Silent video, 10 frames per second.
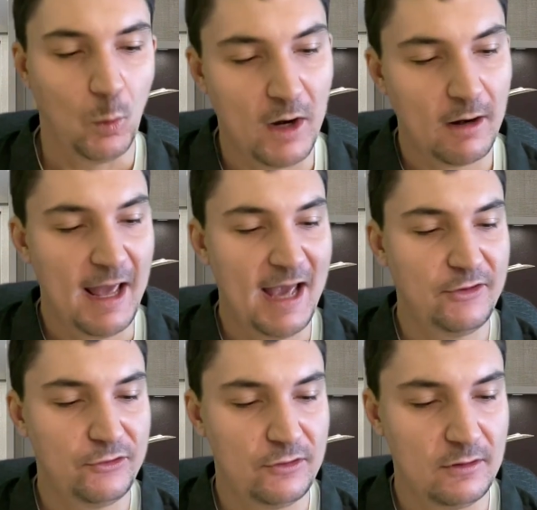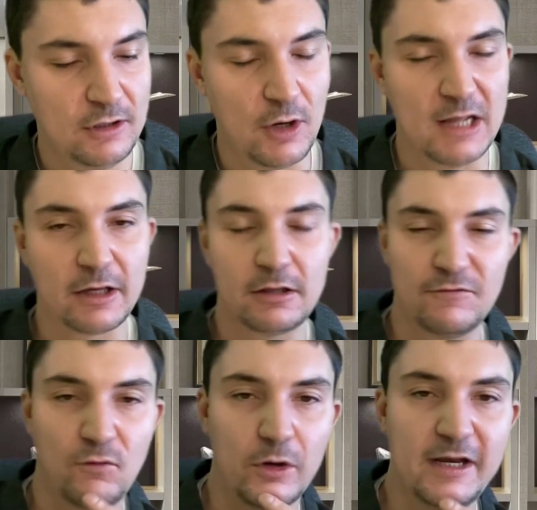Whereas, you know, I look at
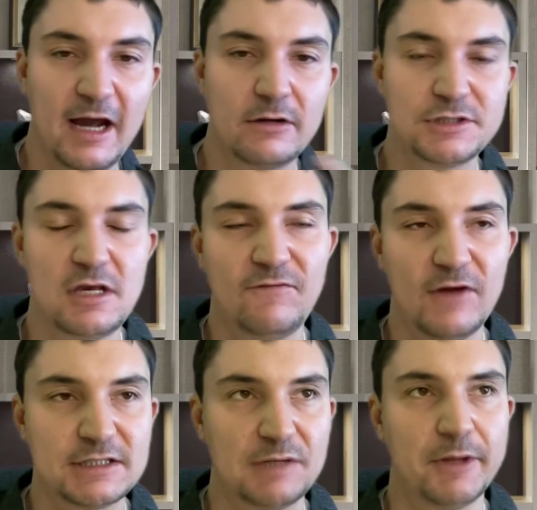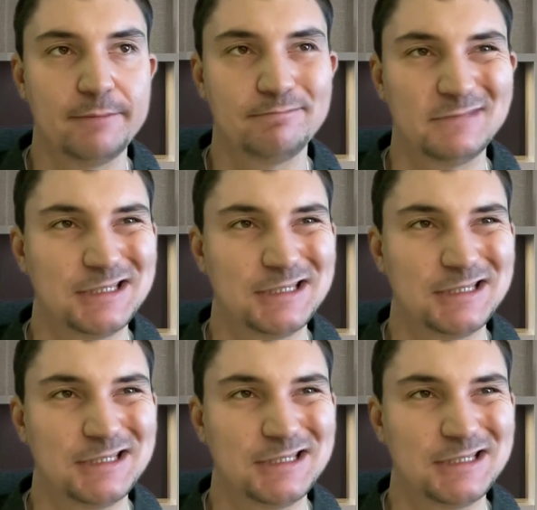the 49ers defense and I'm like,